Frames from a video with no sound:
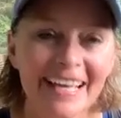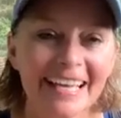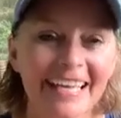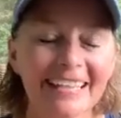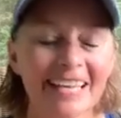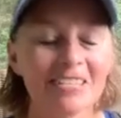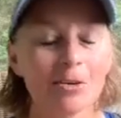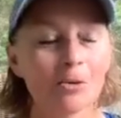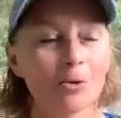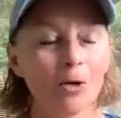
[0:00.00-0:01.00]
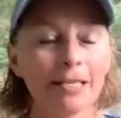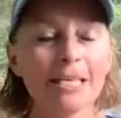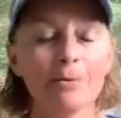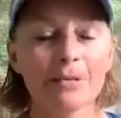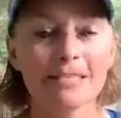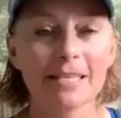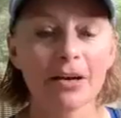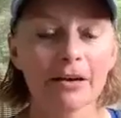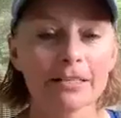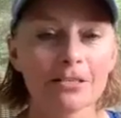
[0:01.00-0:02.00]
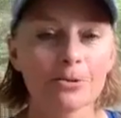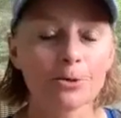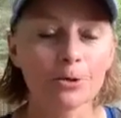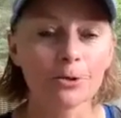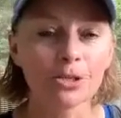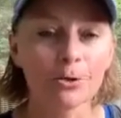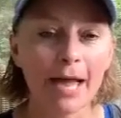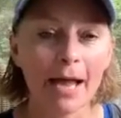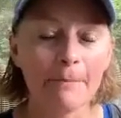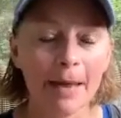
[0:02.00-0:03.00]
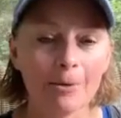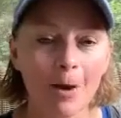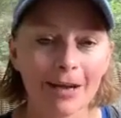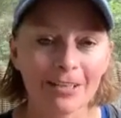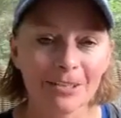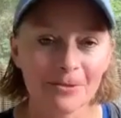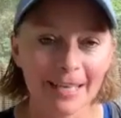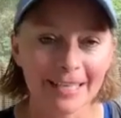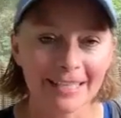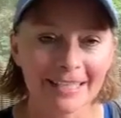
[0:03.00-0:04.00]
Hey, that's so cool. And he was there to crew you at Badwater, right?